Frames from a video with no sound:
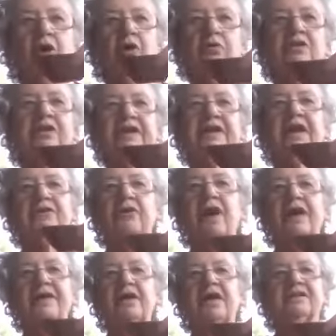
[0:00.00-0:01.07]
only. I
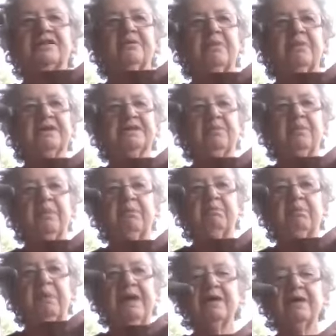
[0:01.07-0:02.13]
try not to mix
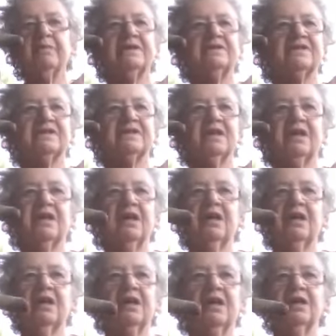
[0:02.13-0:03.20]
pigments
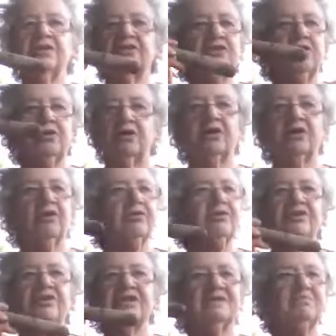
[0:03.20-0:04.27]
because, you know,
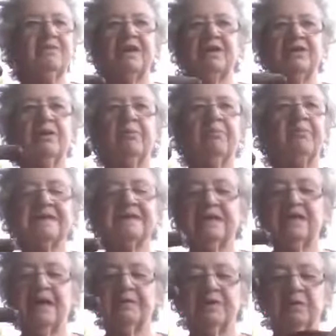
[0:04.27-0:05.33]
you mess it
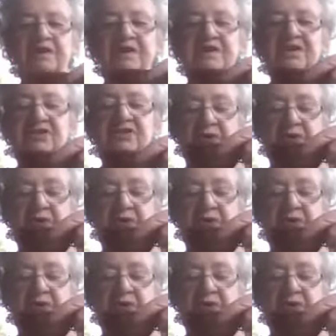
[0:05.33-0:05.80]
up. So this is